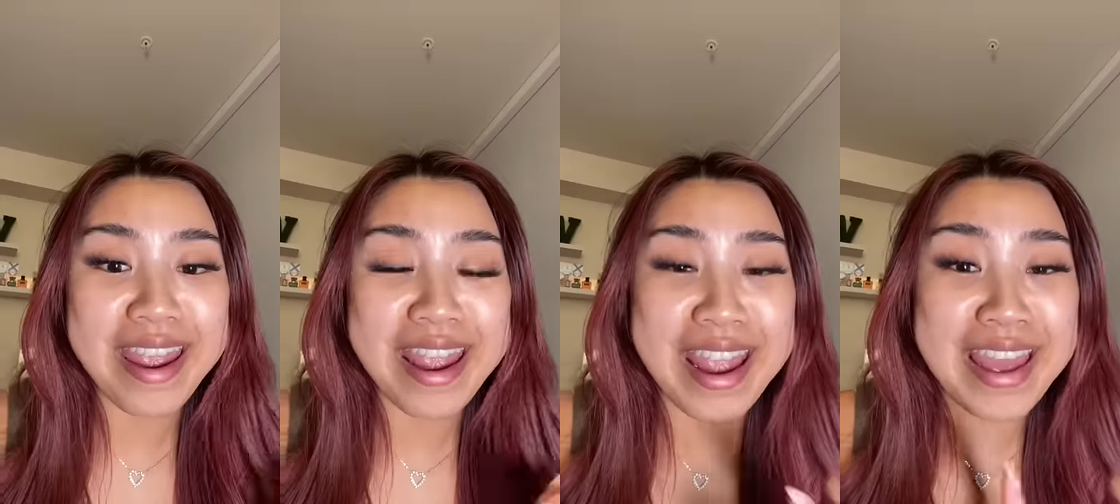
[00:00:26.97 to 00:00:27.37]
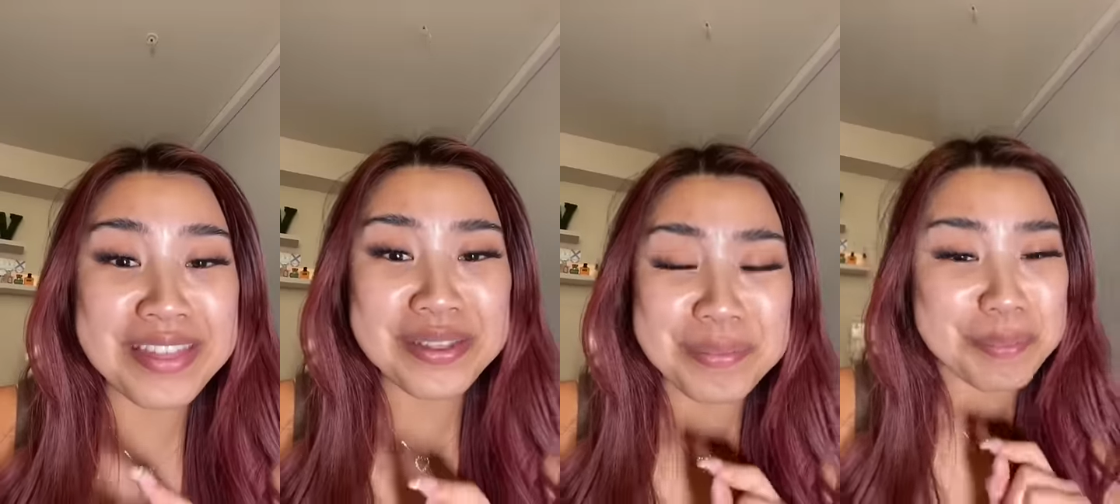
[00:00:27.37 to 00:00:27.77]
and
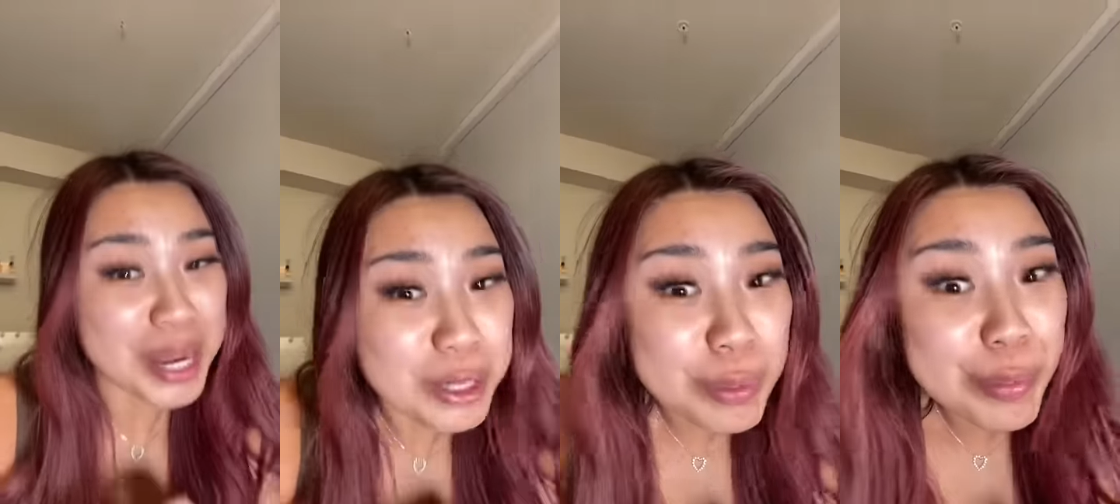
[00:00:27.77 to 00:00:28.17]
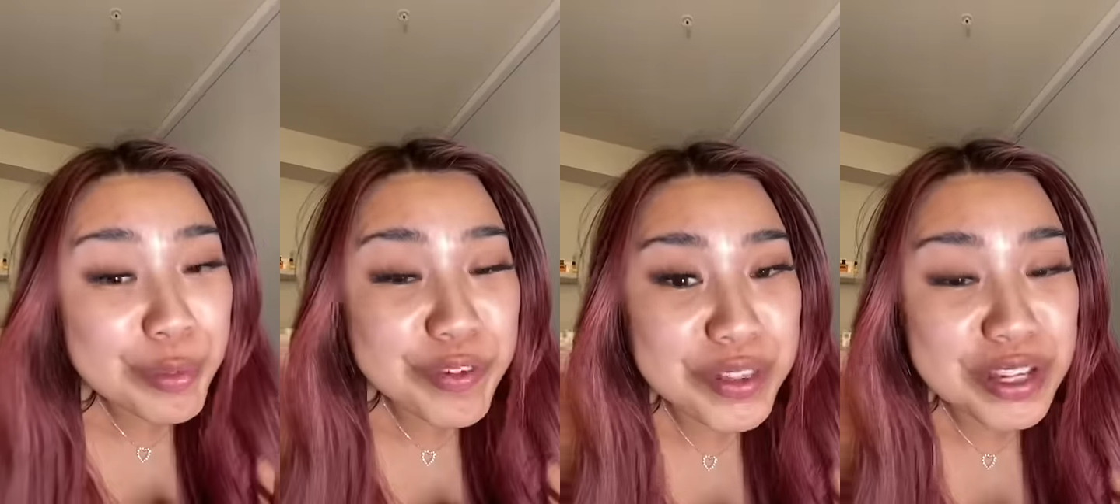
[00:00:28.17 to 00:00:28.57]
the makeup
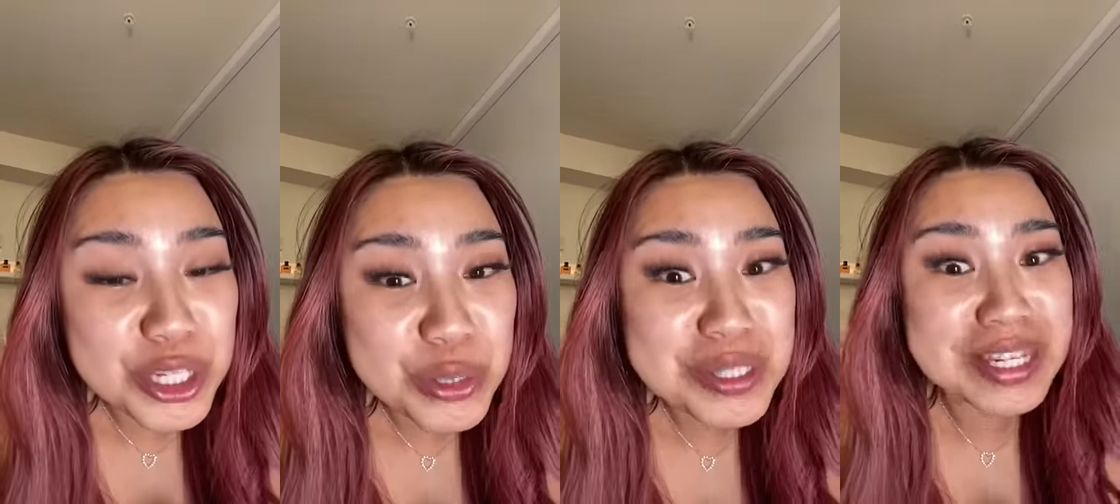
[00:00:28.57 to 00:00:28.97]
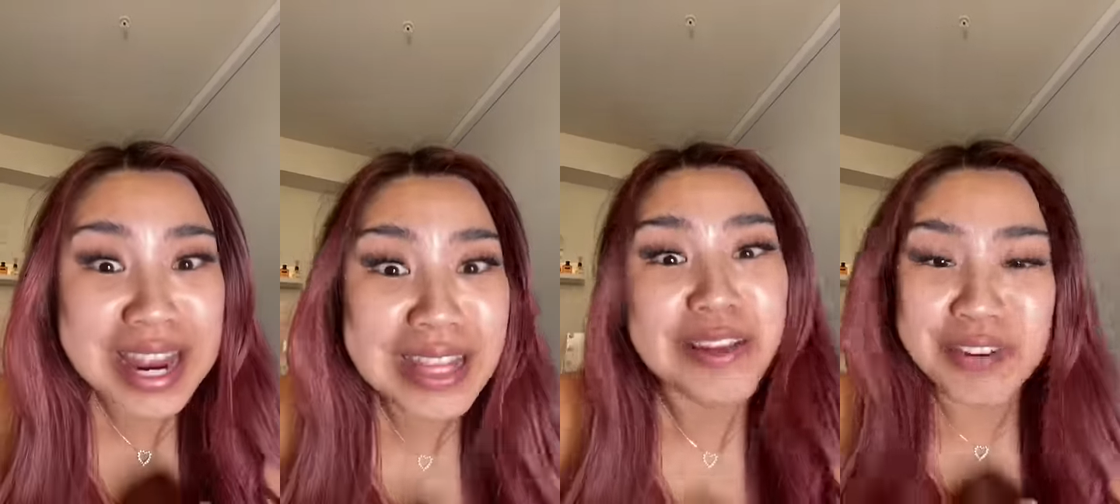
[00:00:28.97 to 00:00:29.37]
remover they use
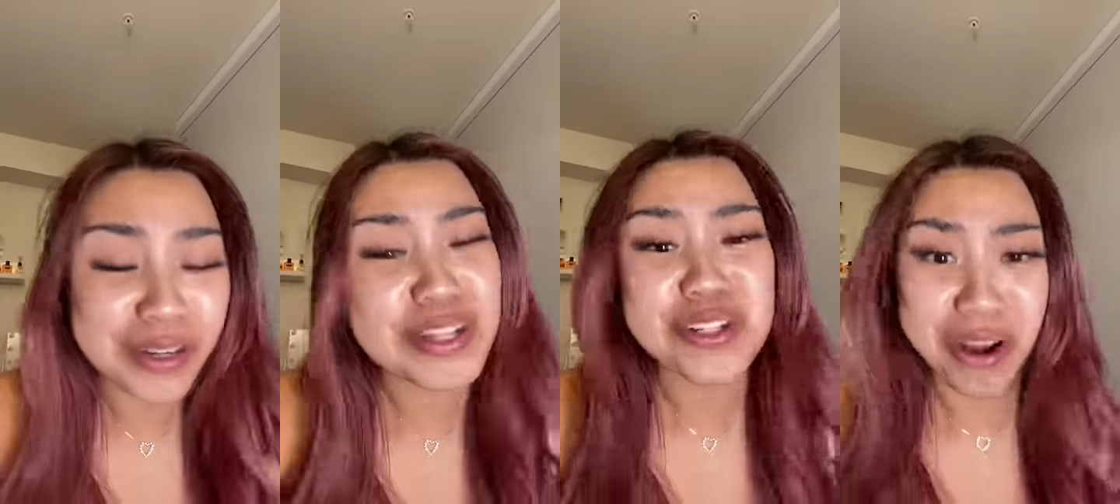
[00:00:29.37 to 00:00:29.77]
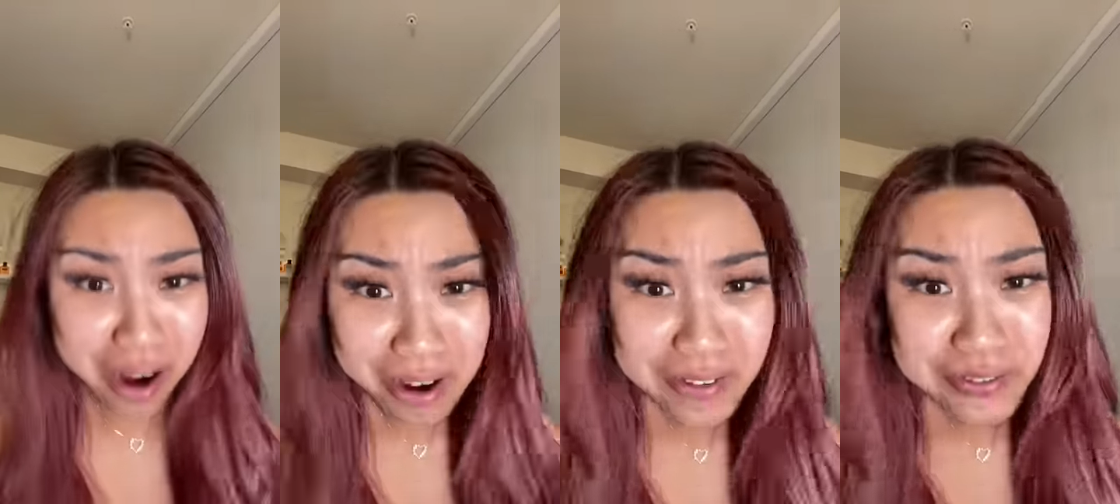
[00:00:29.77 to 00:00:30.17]
take the foundation off,